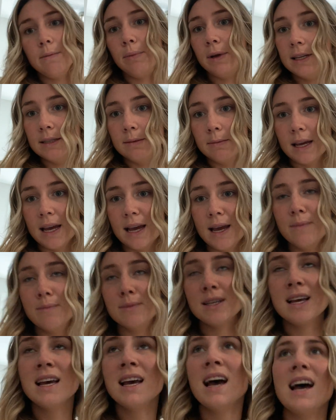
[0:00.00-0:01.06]
play some games.
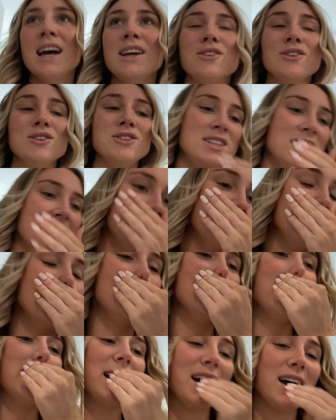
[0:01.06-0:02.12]
I told
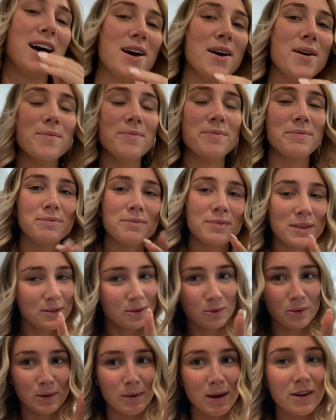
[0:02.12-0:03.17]
Shannon,
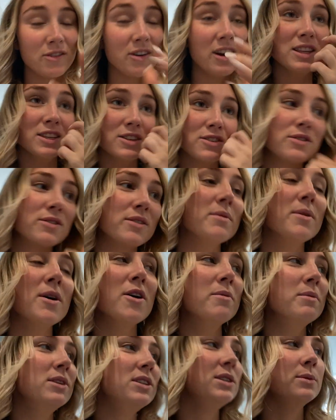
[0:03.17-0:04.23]
one of my friends from
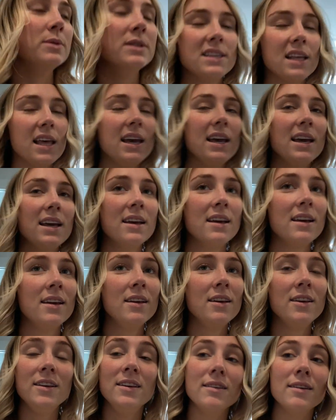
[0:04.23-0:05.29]
home, and she was like,
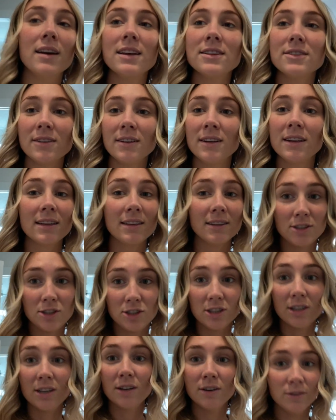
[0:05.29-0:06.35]
you guys are like
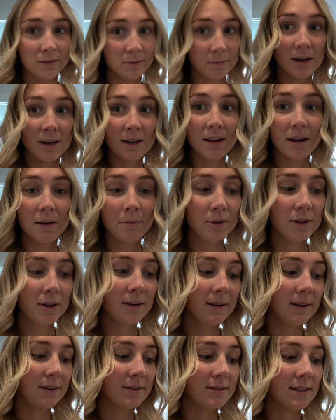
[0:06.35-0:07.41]
legit an old married couple.
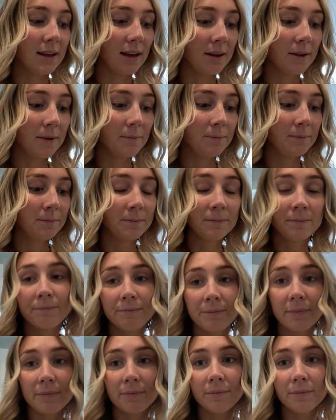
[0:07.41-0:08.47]
And I was like,
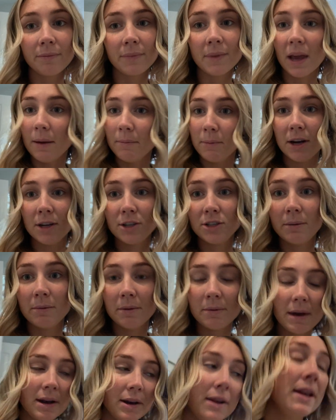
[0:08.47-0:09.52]
yeah, I'm not ashamed
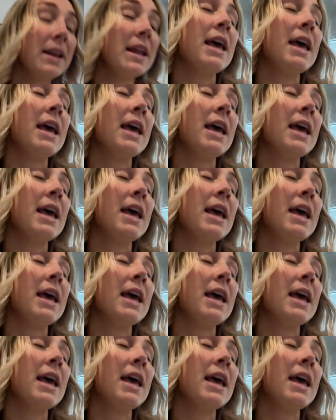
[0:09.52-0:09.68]
about it.